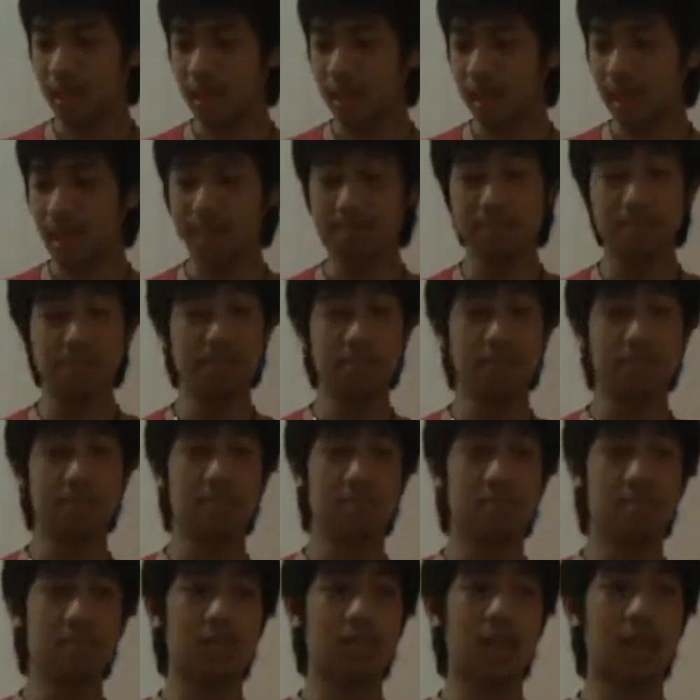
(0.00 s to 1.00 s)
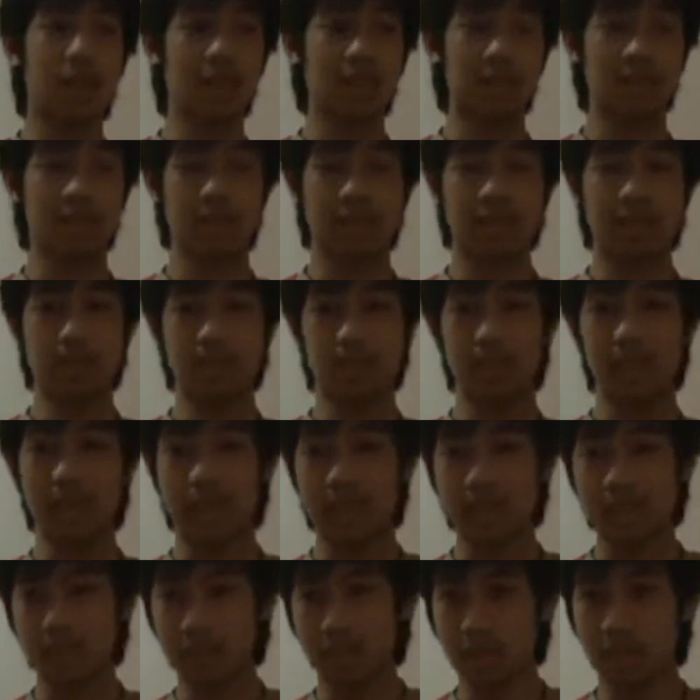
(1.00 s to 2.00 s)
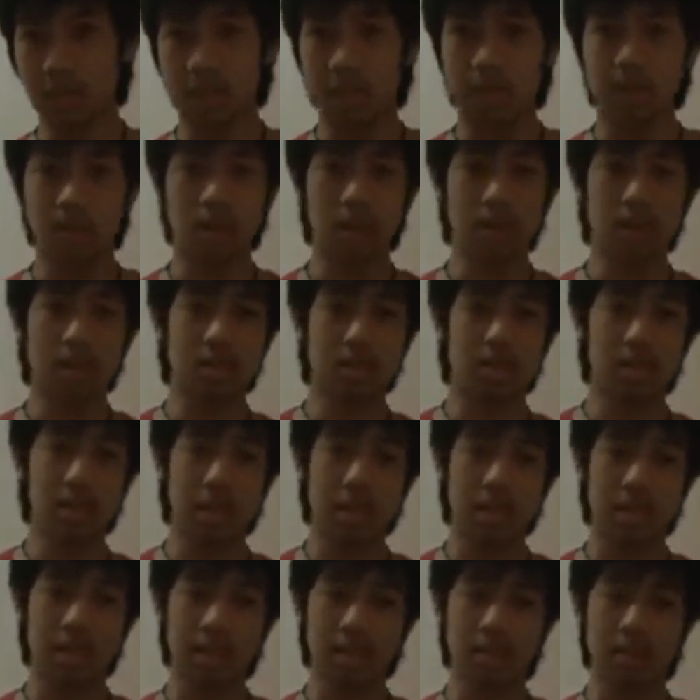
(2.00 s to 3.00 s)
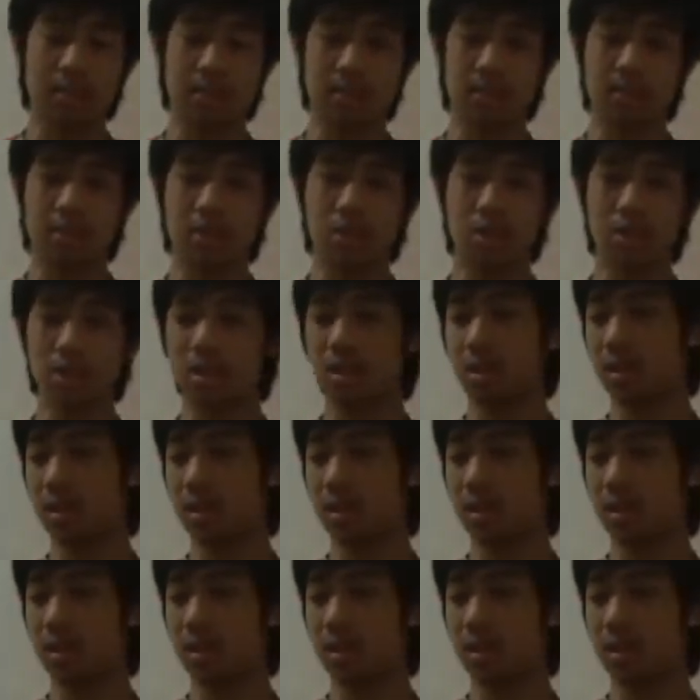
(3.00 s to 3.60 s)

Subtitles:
I'm not just a blacksmith, I'm also a sword